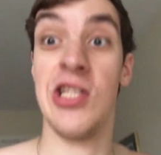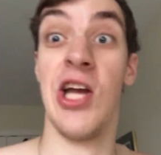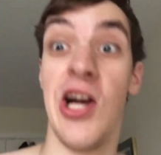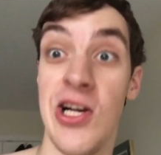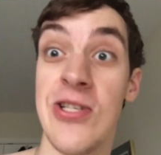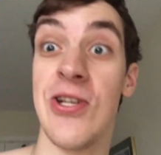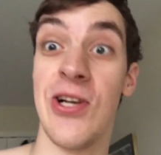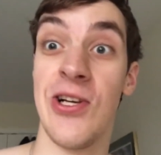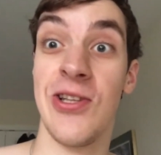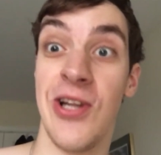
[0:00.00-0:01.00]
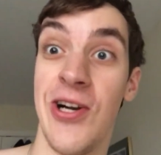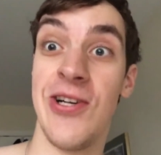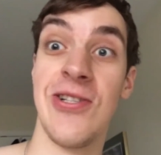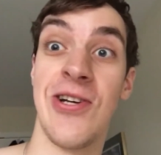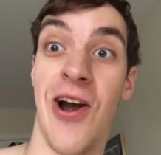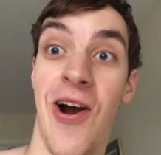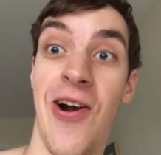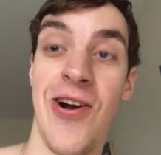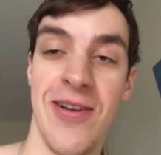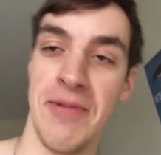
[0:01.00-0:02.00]
There's the, there's the
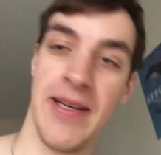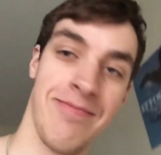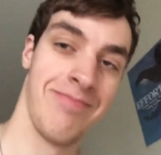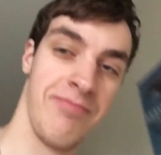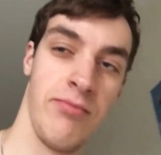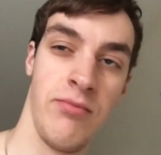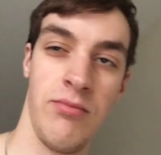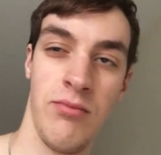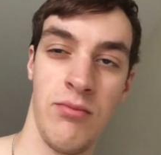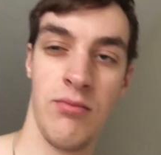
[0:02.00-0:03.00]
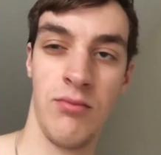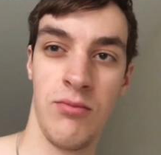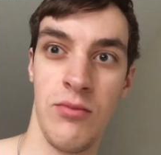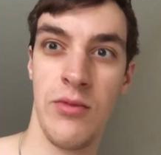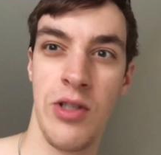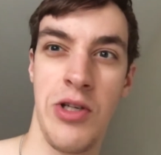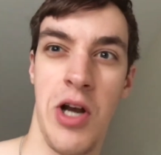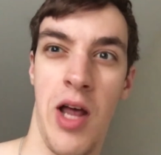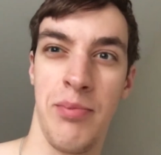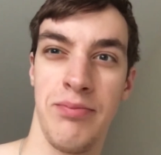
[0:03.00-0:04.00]
guard. I'm like,
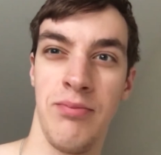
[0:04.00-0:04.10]
shut up.